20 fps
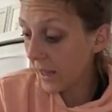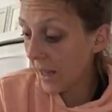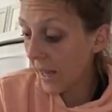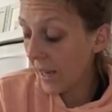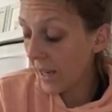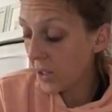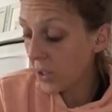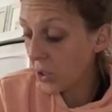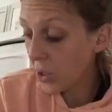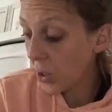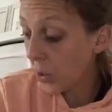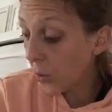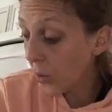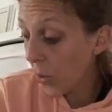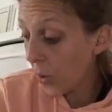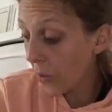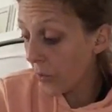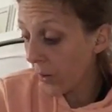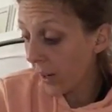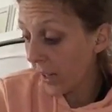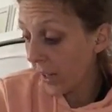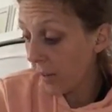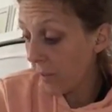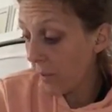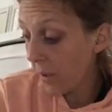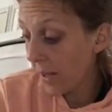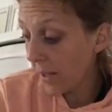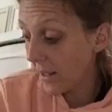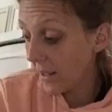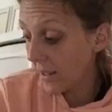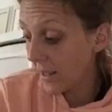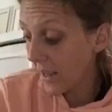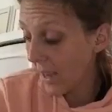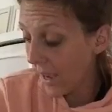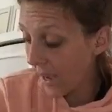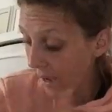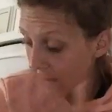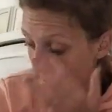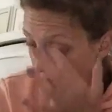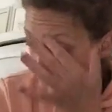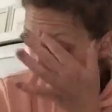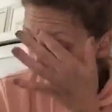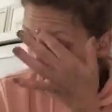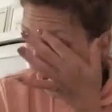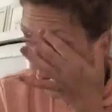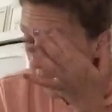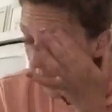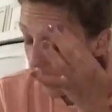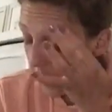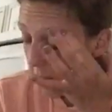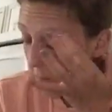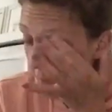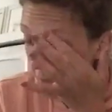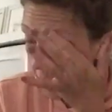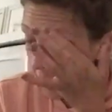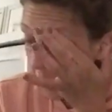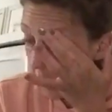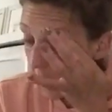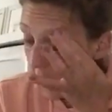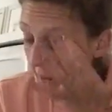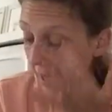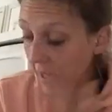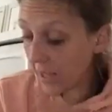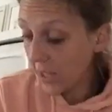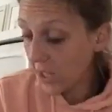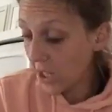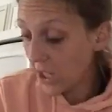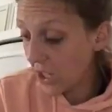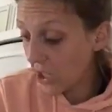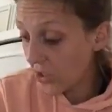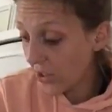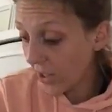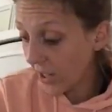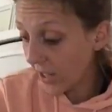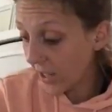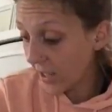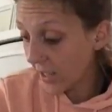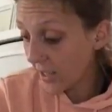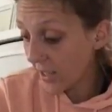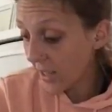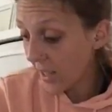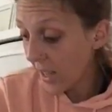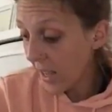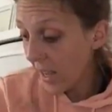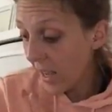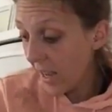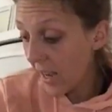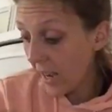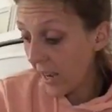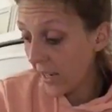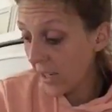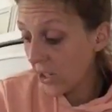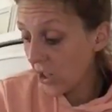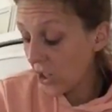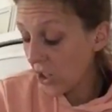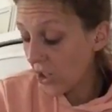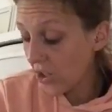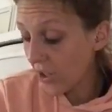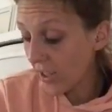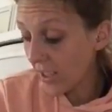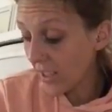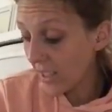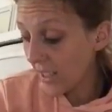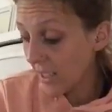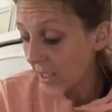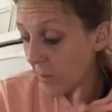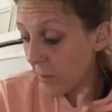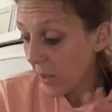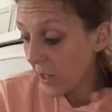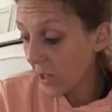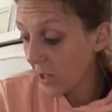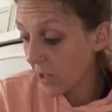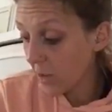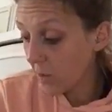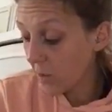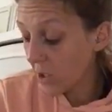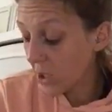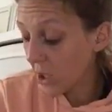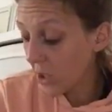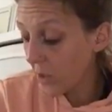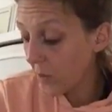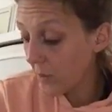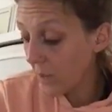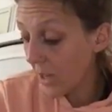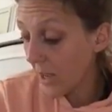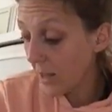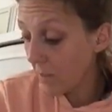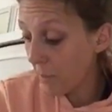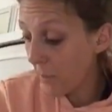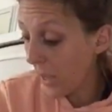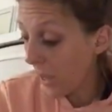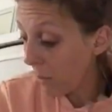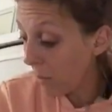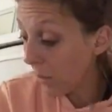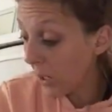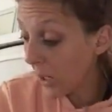they do not recommend to have um, energy drinks. Energy drinks need to be consumed at a bare